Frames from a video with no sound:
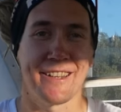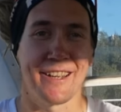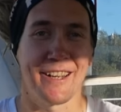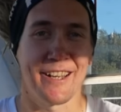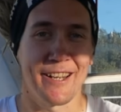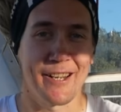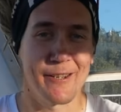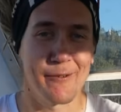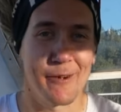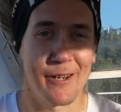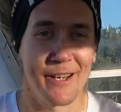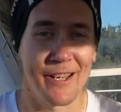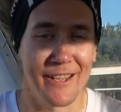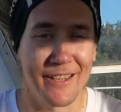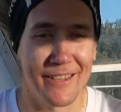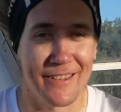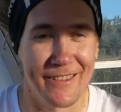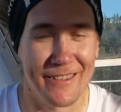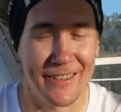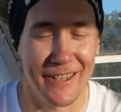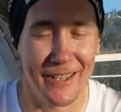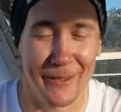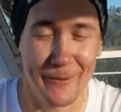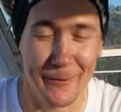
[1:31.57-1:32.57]
Anyway,
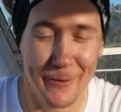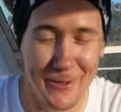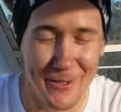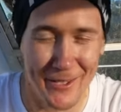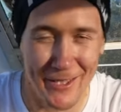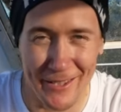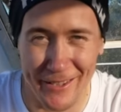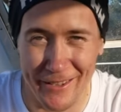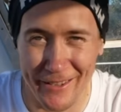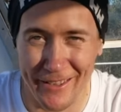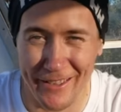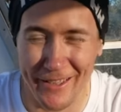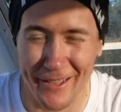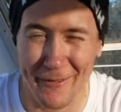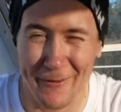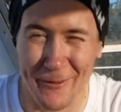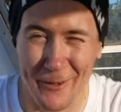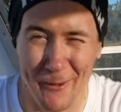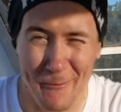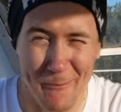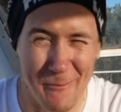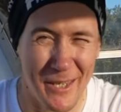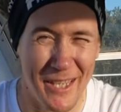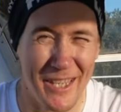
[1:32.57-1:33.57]
that was it
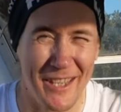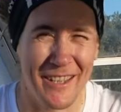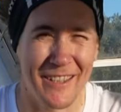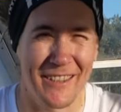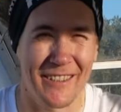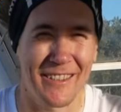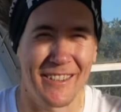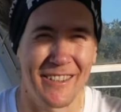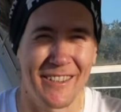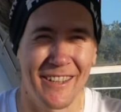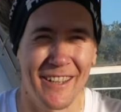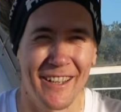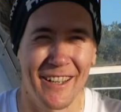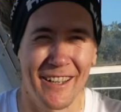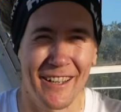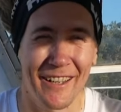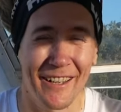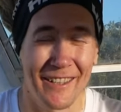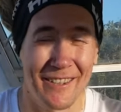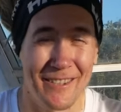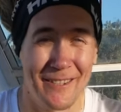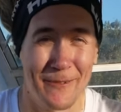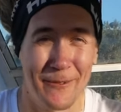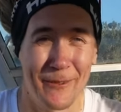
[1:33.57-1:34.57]
from me. Uh,
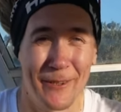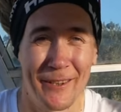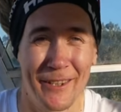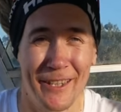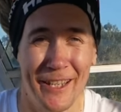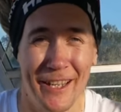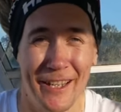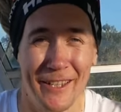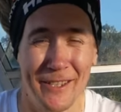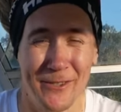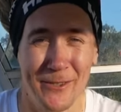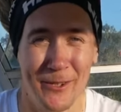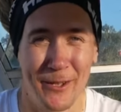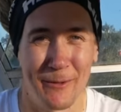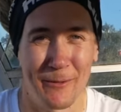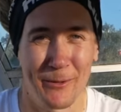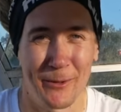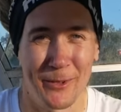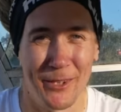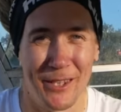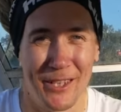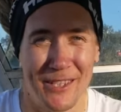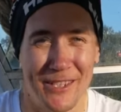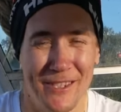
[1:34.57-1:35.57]
let's roll the actual
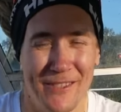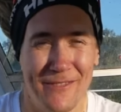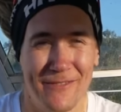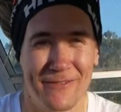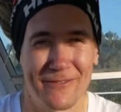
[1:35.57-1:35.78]
footage.